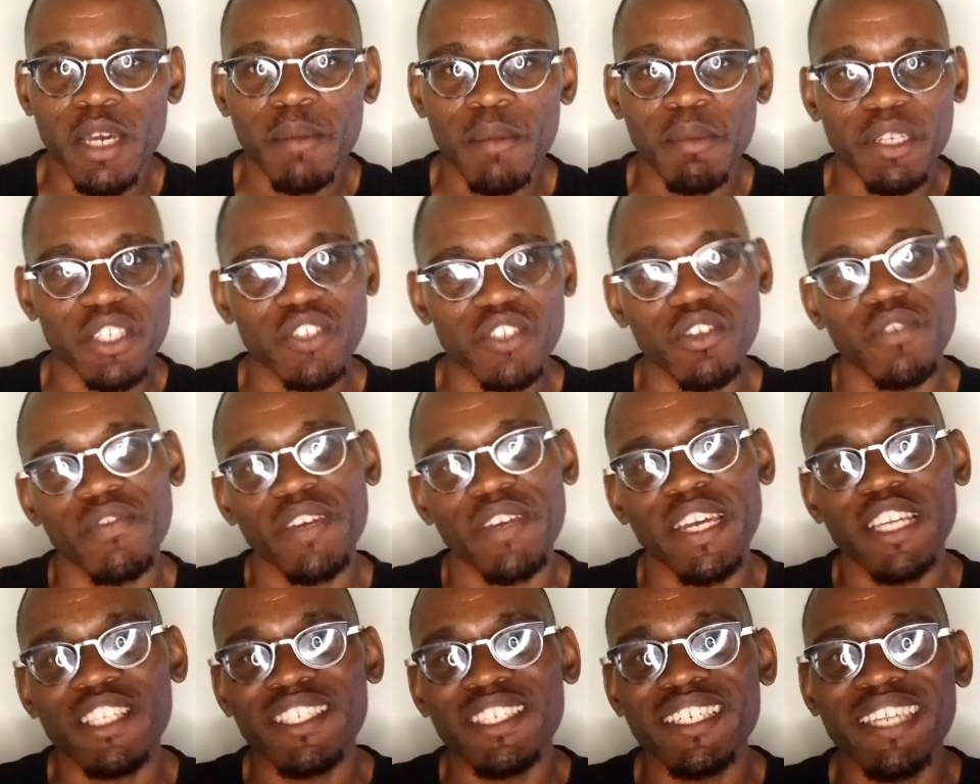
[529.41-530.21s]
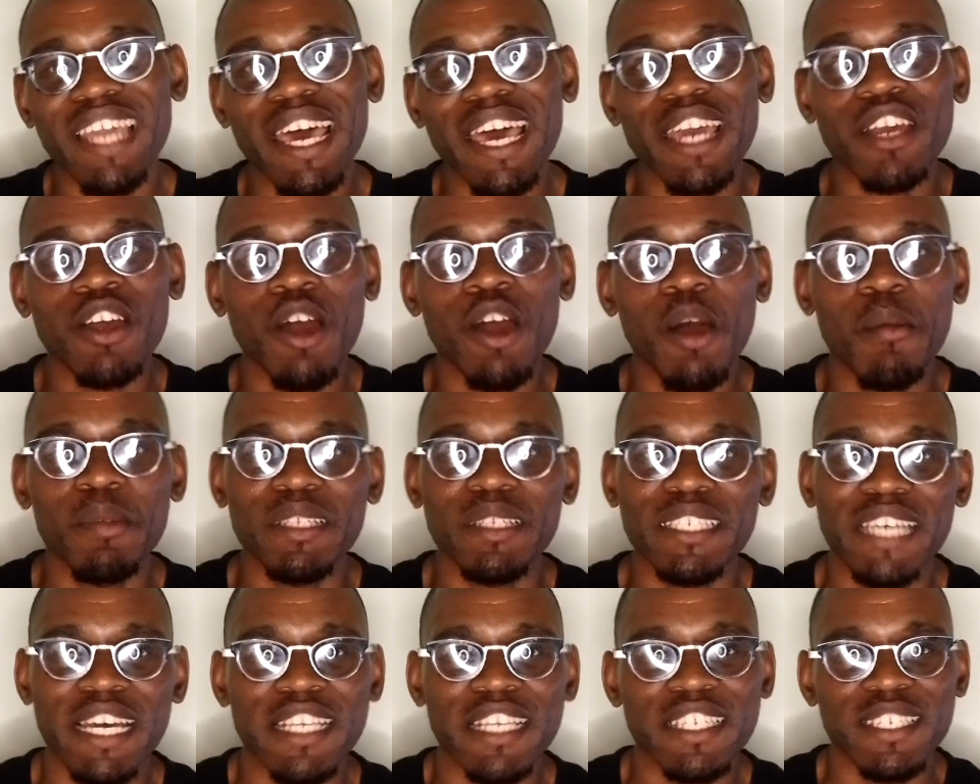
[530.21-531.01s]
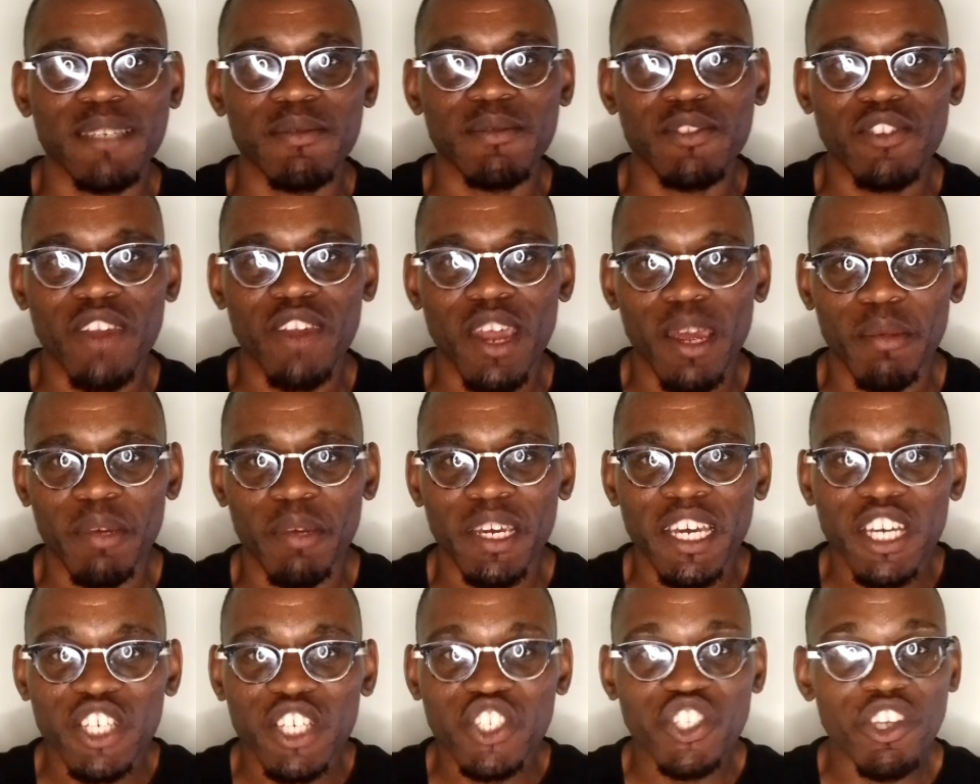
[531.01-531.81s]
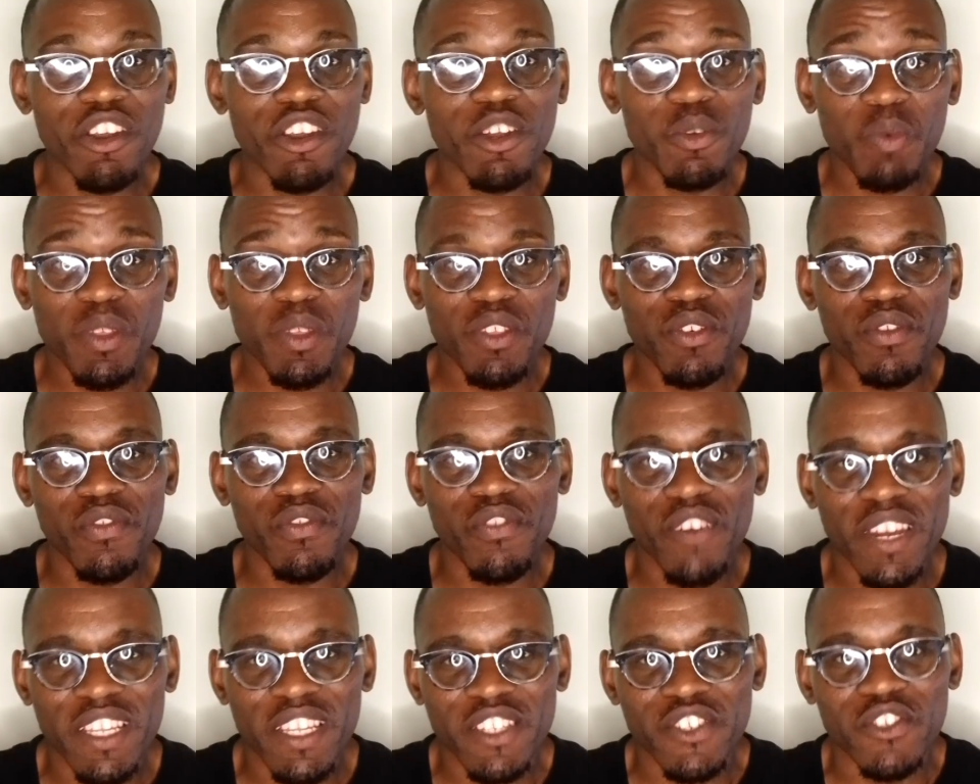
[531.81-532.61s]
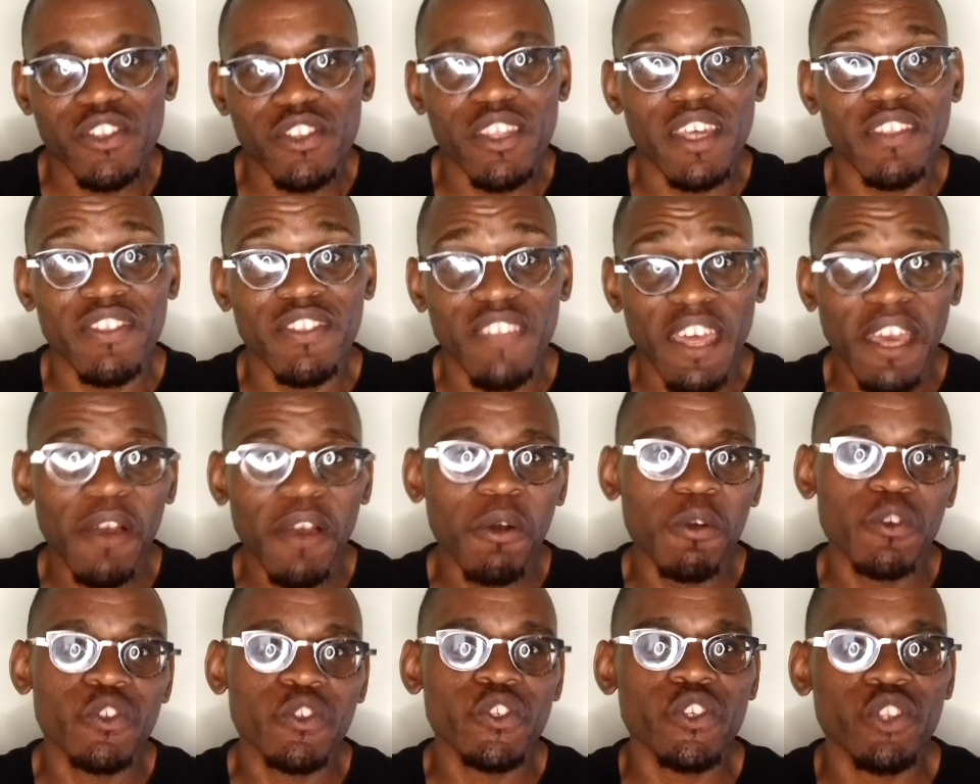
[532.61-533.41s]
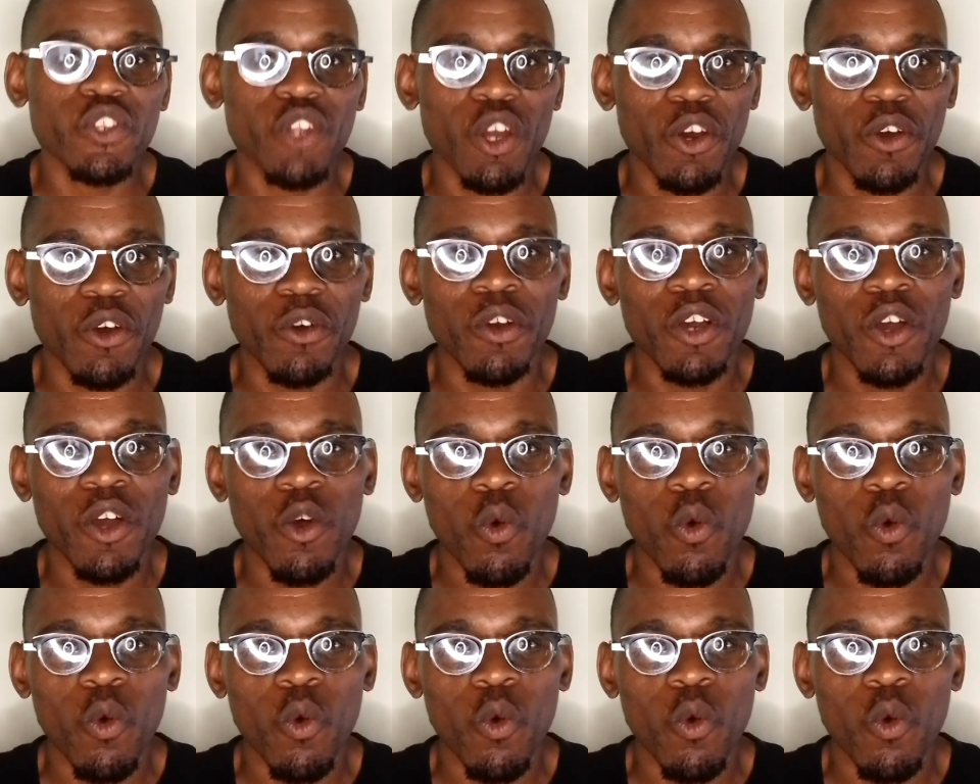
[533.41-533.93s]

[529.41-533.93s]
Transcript: Please don't forget to like, comment and subscribe. Share it with your friends so that they also know